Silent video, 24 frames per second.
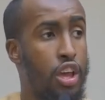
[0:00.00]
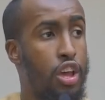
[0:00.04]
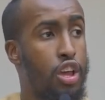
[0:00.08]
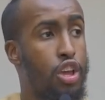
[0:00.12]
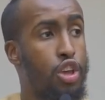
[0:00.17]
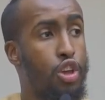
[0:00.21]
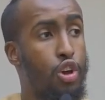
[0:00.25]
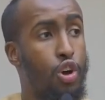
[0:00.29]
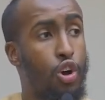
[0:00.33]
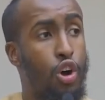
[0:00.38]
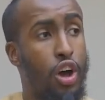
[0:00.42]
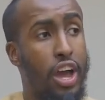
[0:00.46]

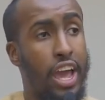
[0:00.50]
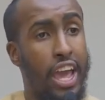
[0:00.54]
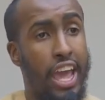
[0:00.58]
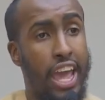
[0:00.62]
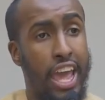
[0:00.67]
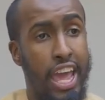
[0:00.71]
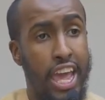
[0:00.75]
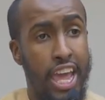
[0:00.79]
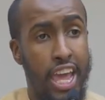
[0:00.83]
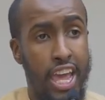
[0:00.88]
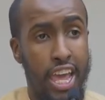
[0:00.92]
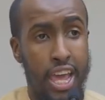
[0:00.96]
Your
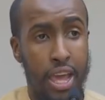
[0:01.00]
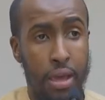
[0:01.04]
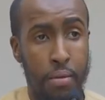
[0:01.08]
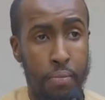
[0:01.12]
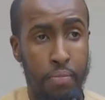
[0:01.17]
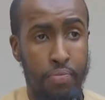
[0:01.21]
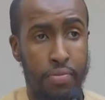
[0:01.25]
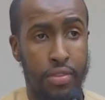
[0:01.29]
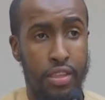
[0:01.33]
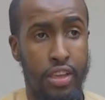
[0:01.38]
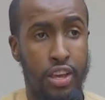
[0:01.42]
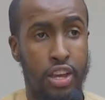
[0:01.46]

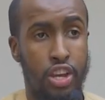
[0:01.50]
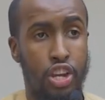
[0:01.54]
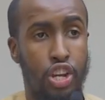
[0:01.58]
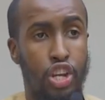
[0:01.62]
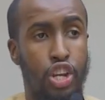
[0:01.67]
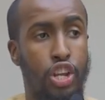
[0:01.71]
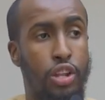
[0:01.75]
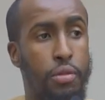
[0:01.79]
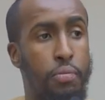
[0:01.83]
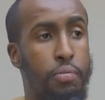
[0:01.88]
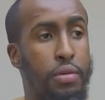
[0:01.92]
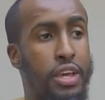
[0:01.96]
aim
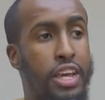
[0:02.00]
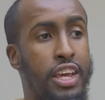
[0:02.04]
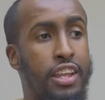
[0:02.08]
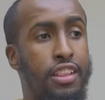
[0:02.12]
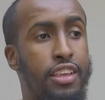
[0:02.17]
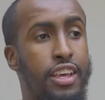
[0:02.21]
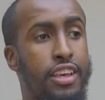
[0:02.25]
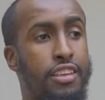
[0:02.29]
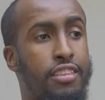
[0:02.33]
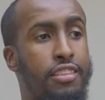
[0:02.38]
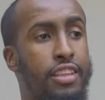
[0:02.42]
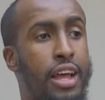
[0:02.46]
should be
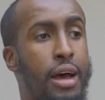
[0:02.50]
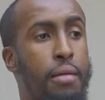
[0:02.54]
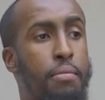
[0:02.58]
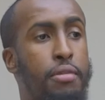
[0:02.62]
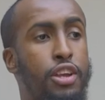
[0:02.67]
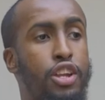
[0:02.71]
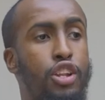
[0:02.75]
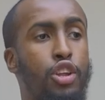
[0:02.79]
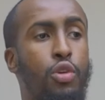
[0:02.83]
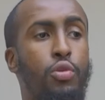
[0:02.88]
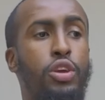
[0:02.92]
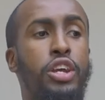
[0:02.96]
to
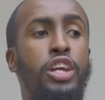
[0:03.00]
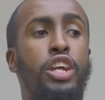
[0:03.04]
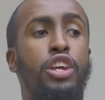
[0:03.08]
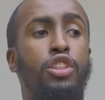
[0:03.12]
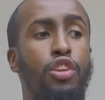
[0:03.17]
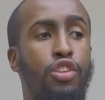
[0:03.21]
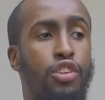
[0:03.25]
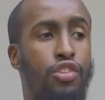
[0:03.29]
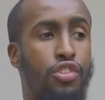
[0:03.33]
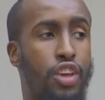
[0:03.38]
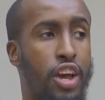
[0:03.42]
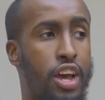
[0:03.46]
establish Tawheed
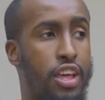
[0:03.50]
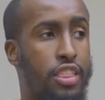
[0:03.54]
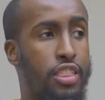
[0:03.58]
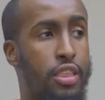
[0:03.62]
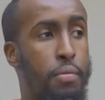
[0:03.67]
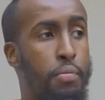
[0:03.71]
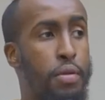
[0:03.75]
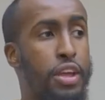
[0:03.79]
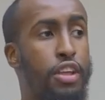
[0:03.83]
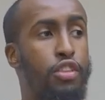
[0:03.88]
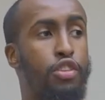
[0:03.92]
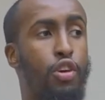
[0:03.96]
on this earth, to
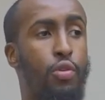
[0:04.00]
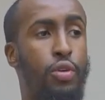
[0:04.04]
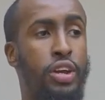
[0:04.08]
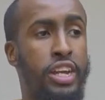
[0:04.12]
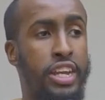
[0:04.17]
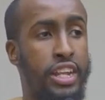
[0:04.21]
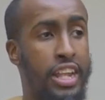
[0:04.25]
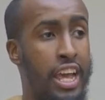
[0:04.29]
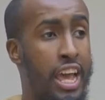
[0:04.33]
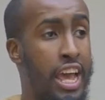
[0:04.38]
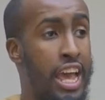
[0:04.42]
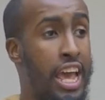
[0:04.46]
bring
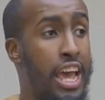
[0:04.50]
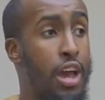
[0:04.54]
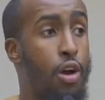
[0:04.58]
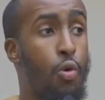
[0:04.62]
Tawheed.